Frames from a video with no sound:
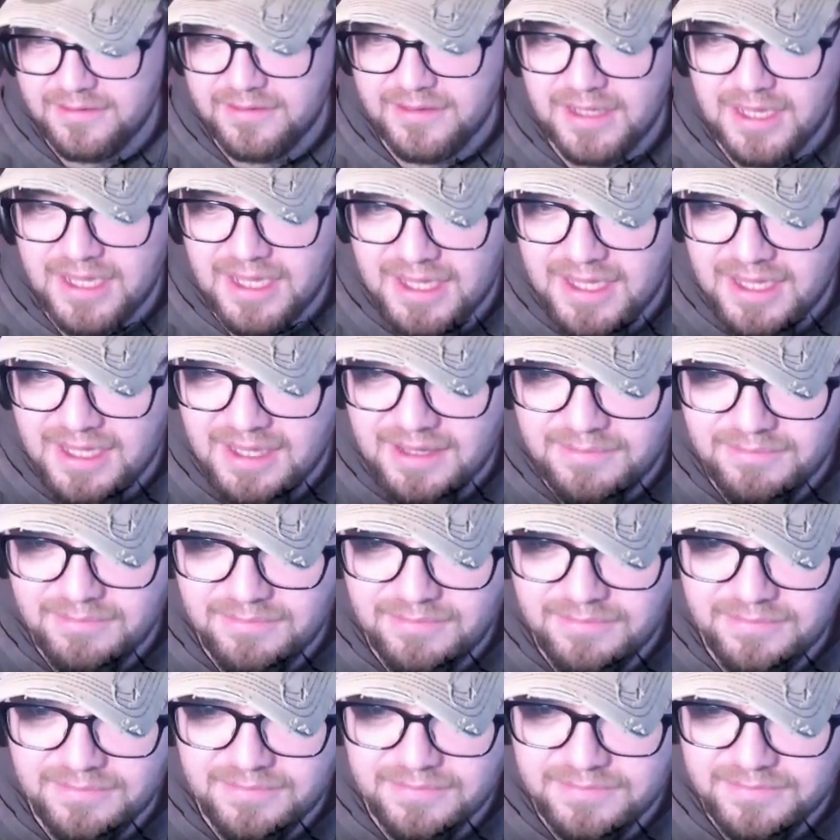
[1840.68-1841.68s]
I
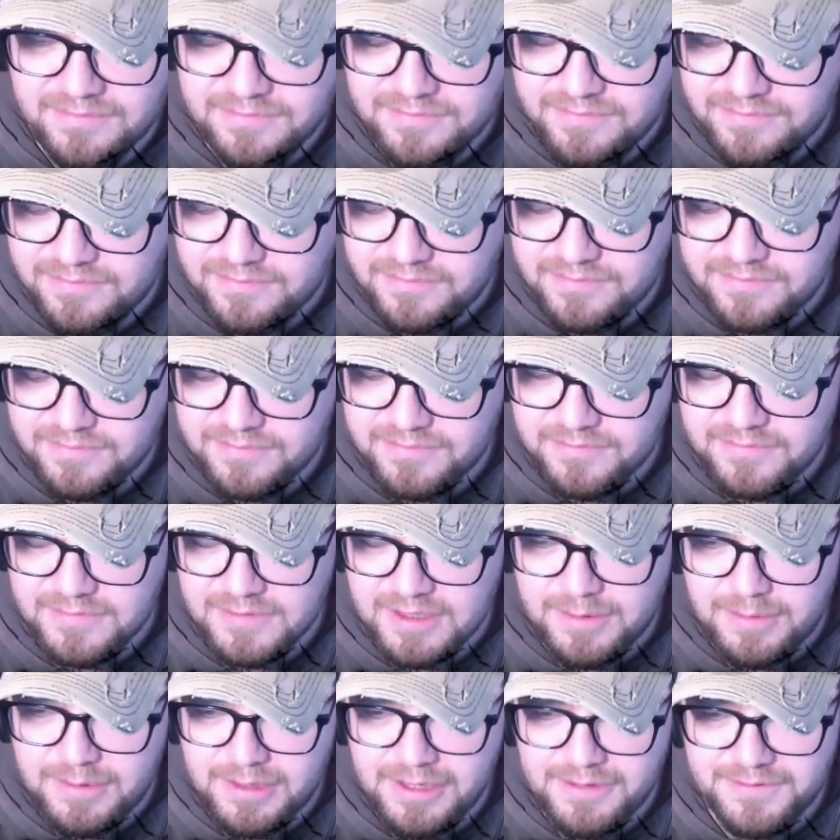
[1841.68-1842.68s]

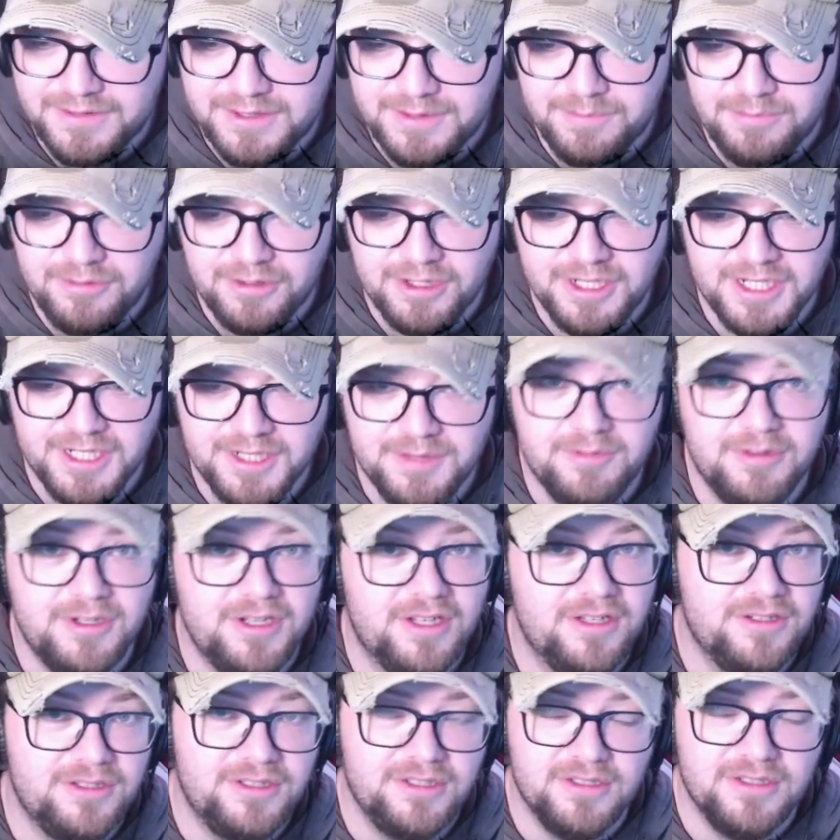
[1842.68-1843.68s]
believe it's a British
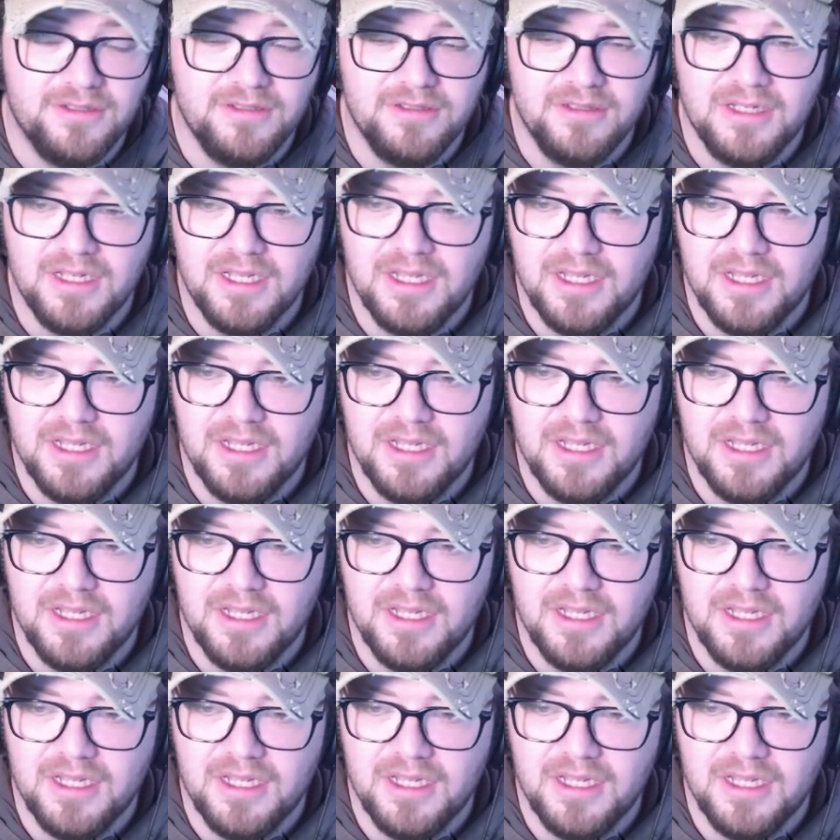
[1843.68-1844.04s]
production.